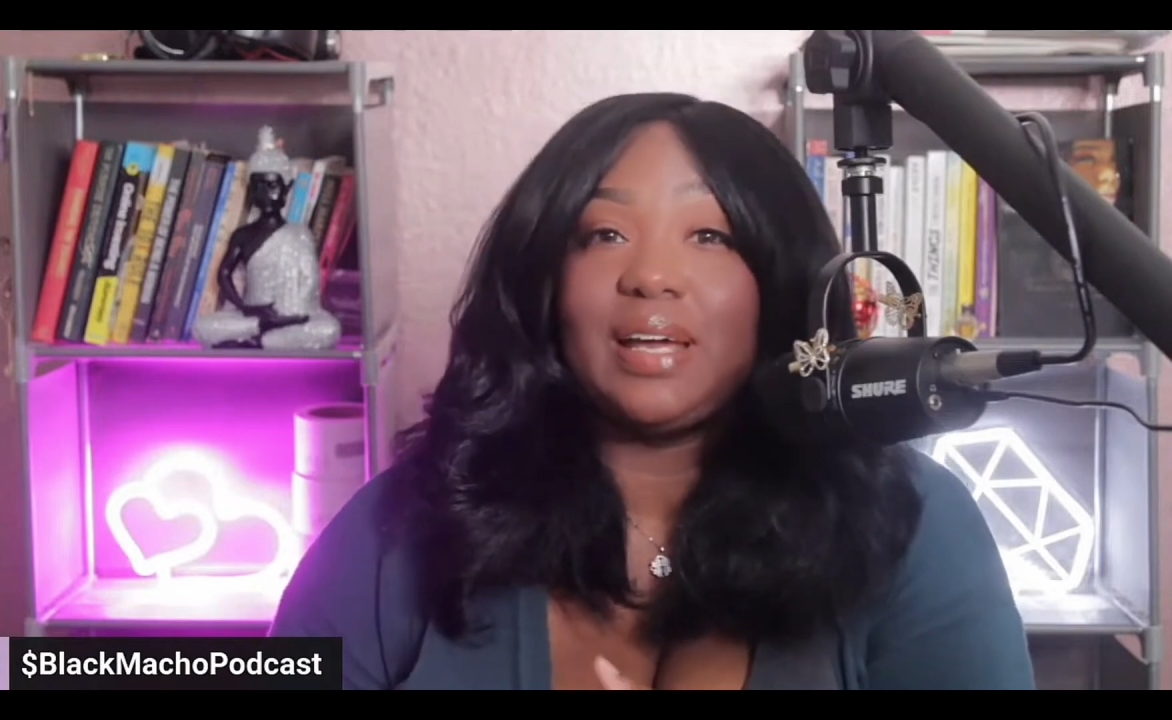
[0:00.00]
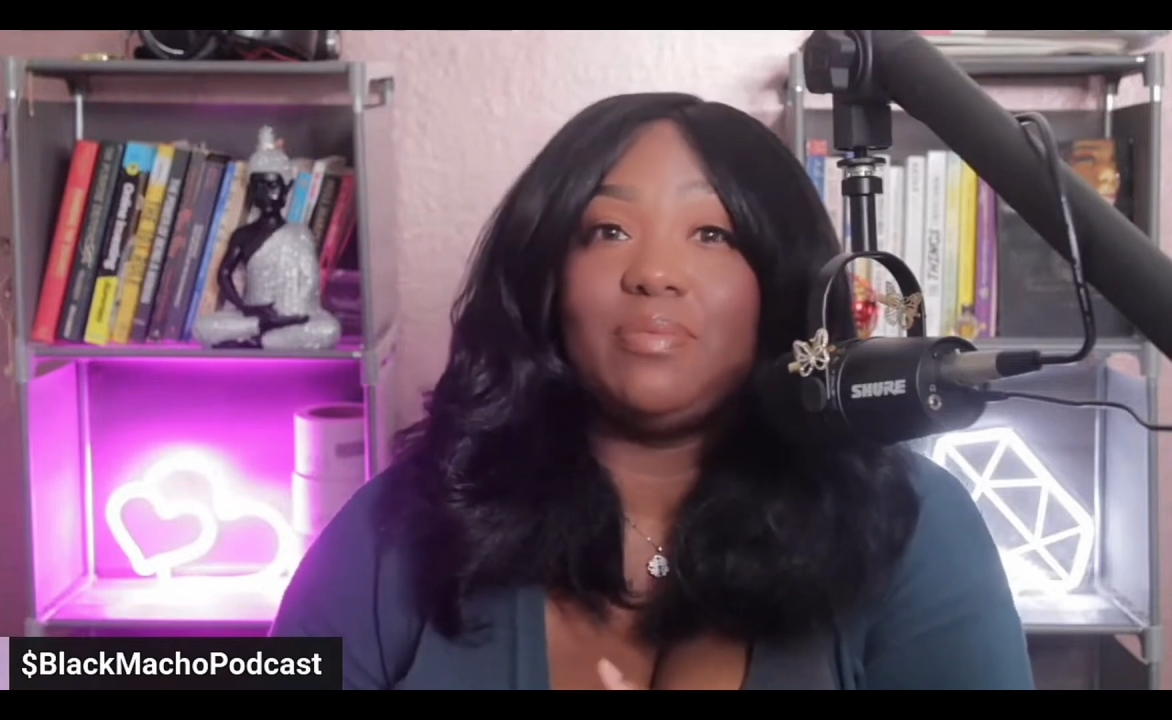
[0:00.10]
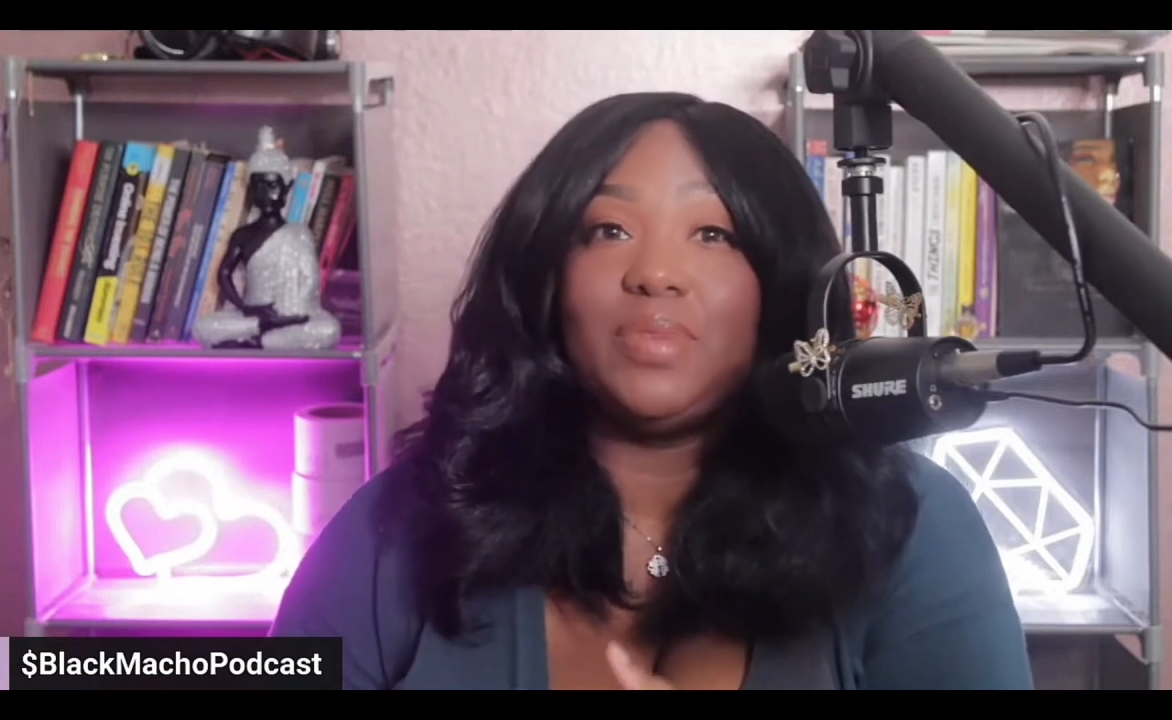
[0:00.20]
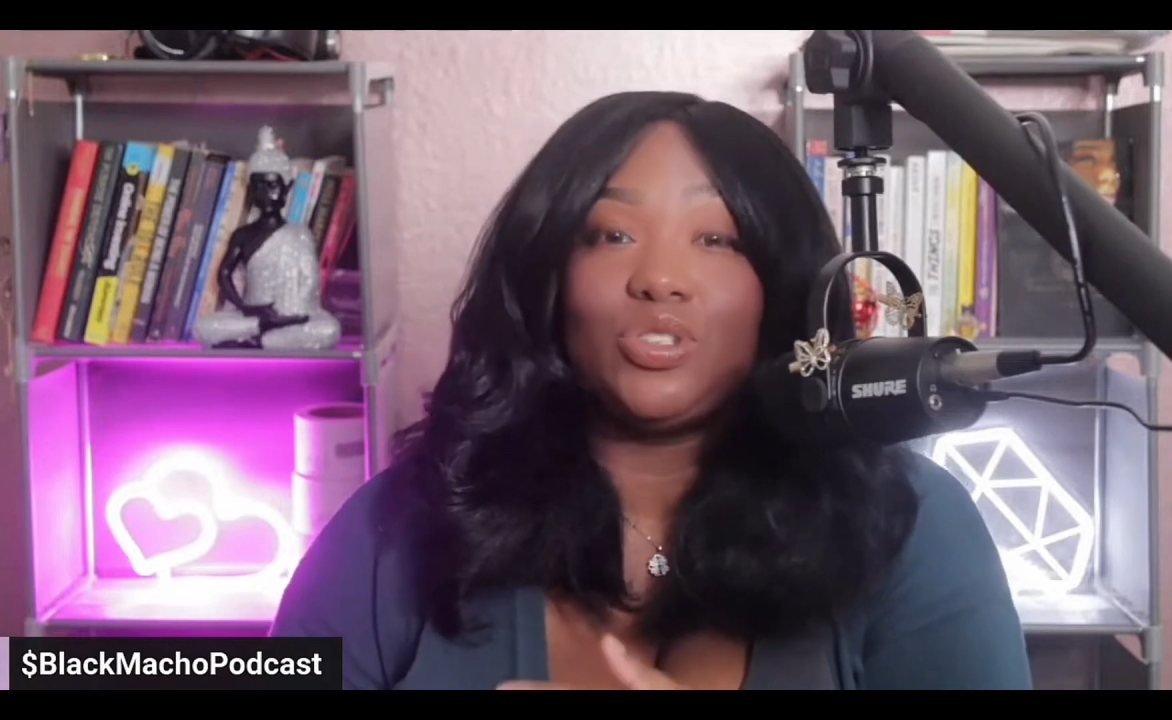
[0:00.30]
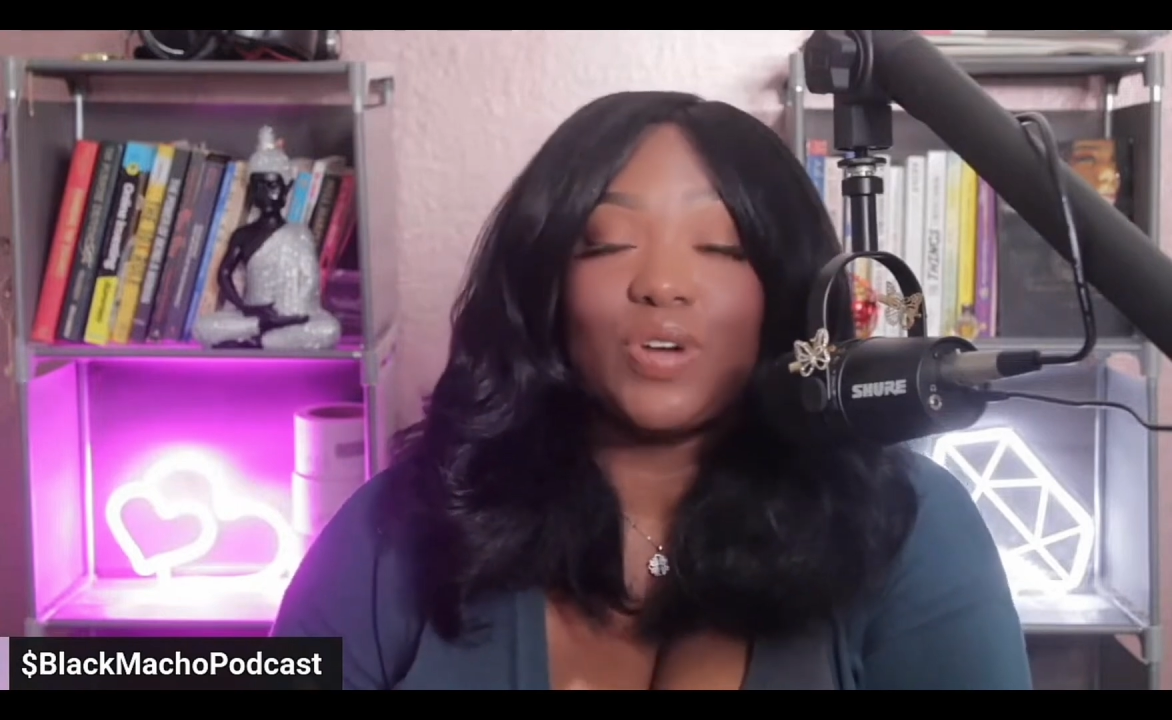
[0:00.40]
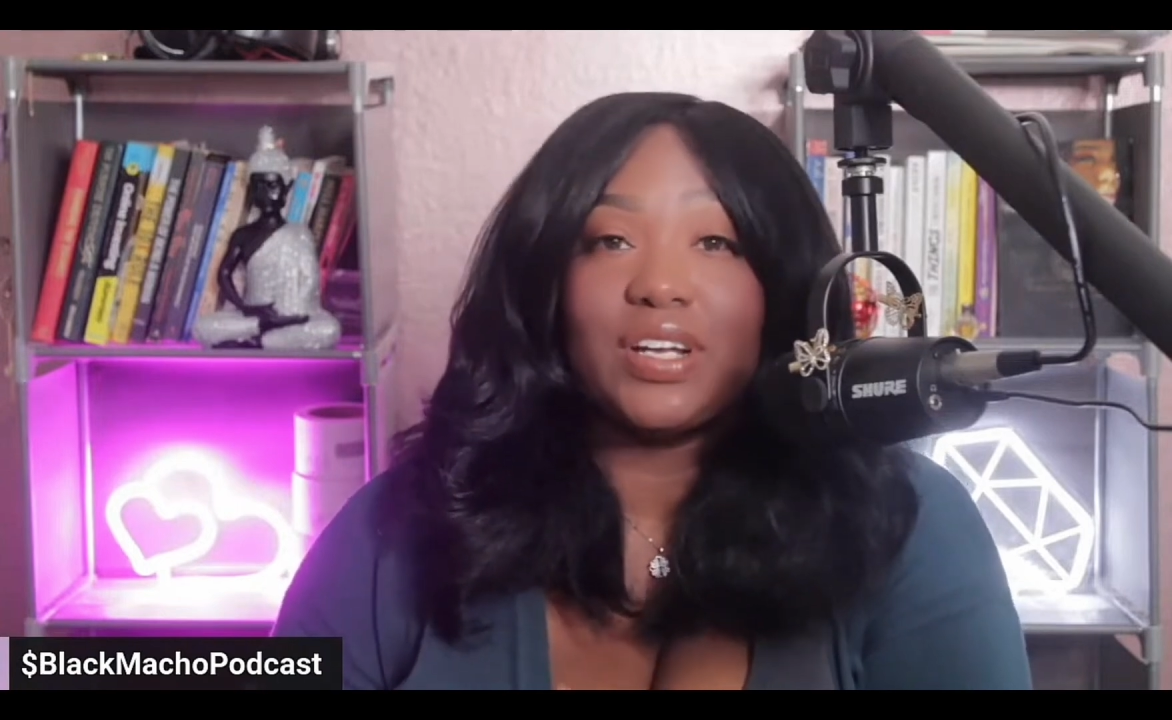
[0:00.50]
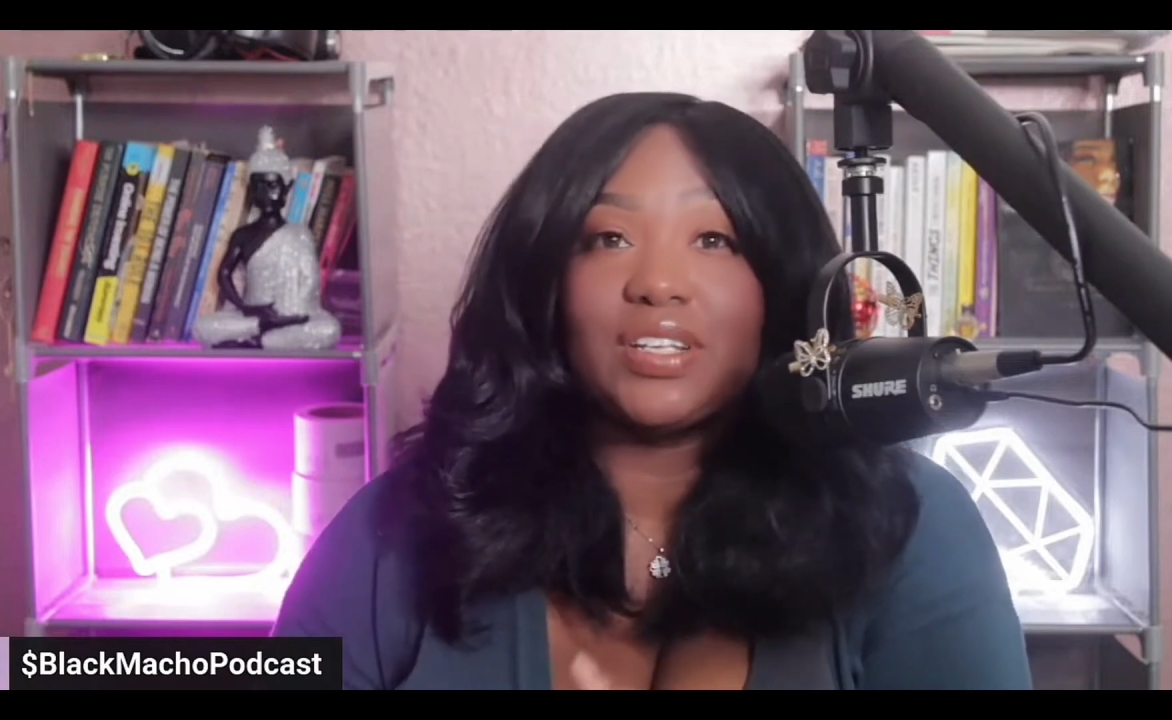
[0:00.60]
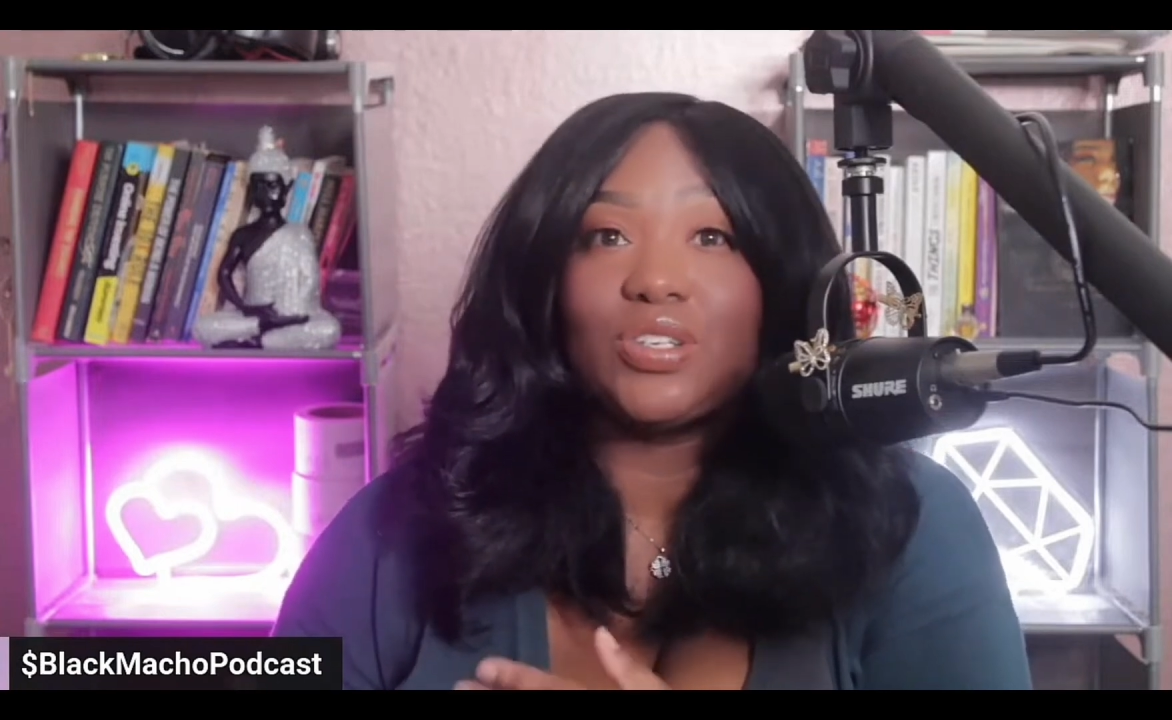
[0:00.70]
I've been trying to